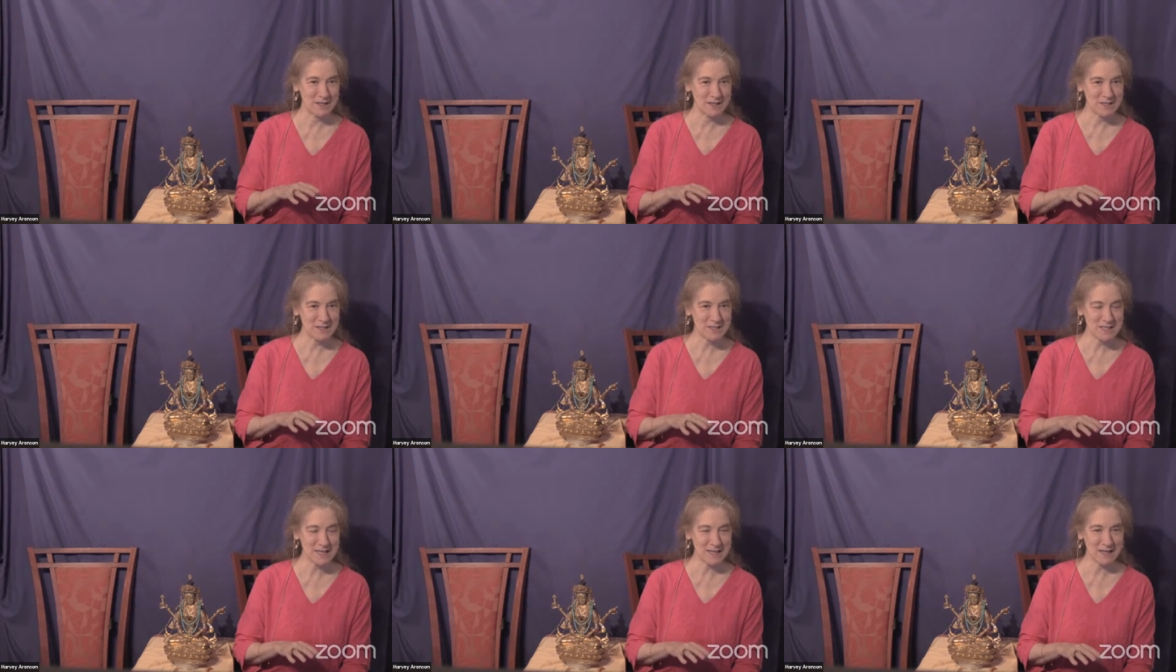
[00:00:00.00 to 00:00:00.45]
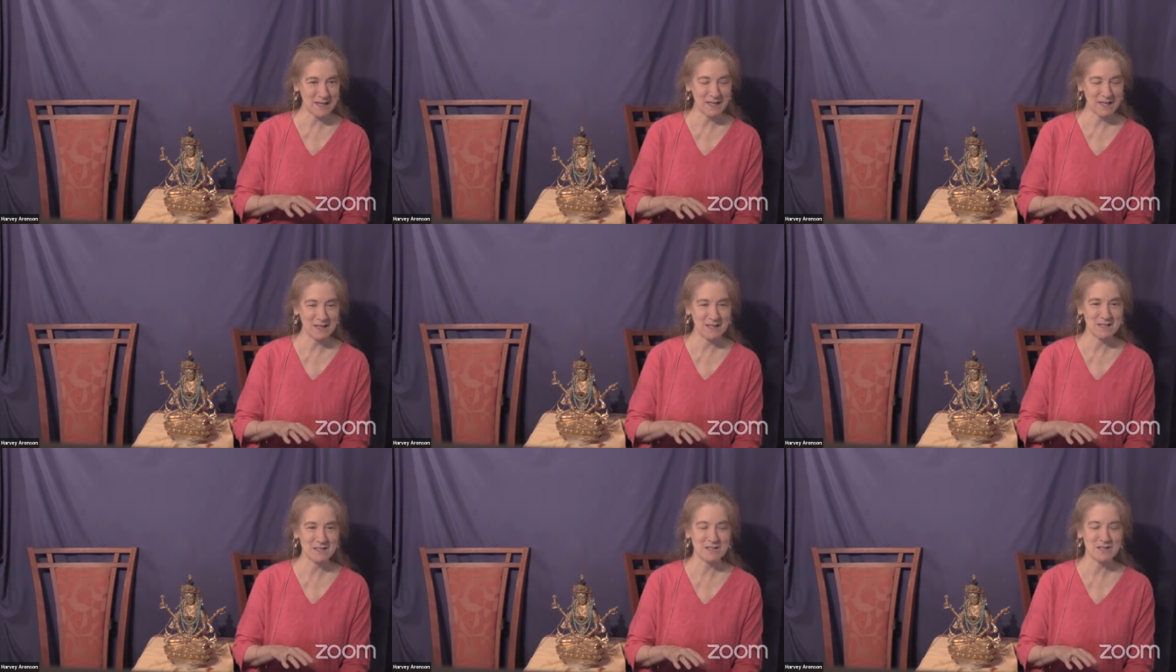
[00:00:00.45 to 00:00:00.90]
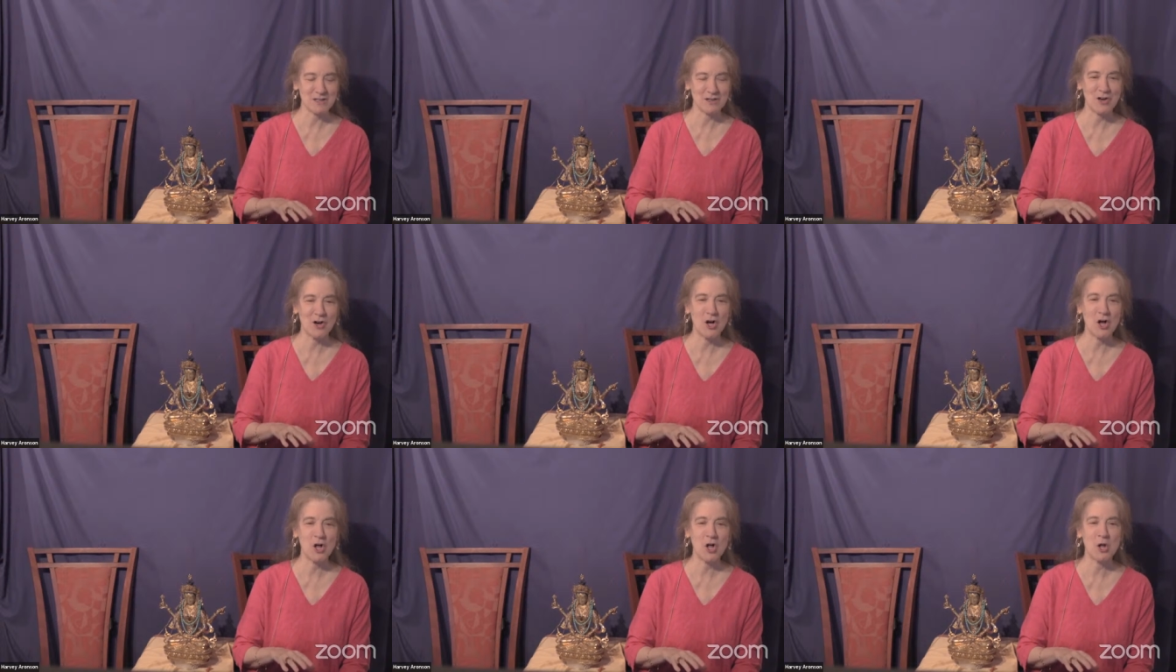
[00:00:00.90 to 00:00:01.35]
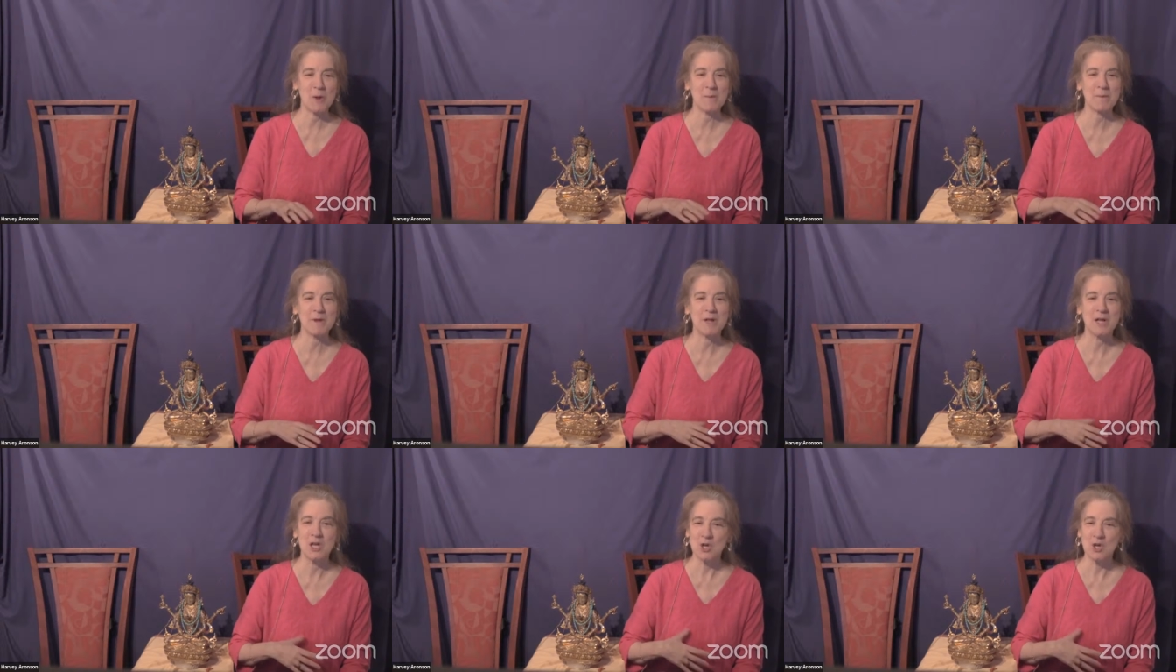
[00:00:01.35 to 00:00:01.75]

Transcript: settling into calm.